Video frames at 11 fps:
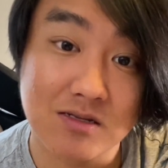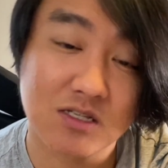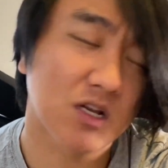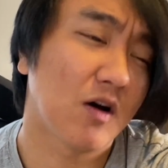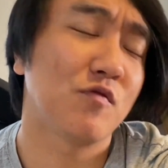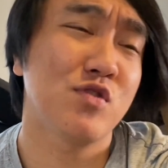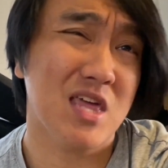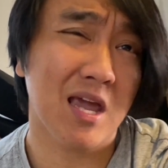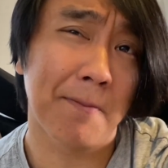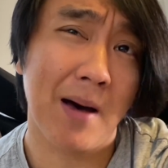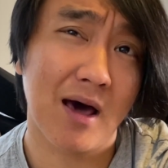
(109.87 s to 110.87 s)
So if you
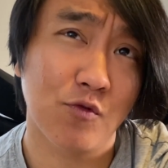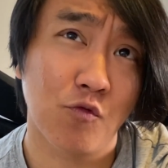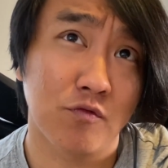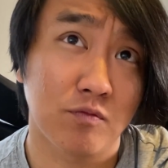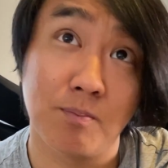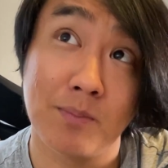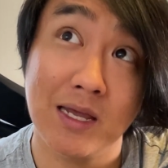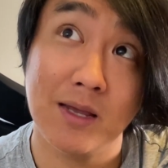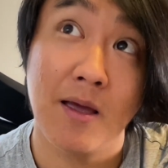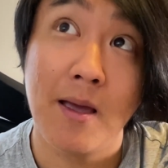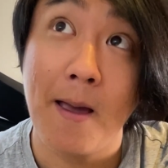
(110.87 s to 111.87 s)
think about it, with me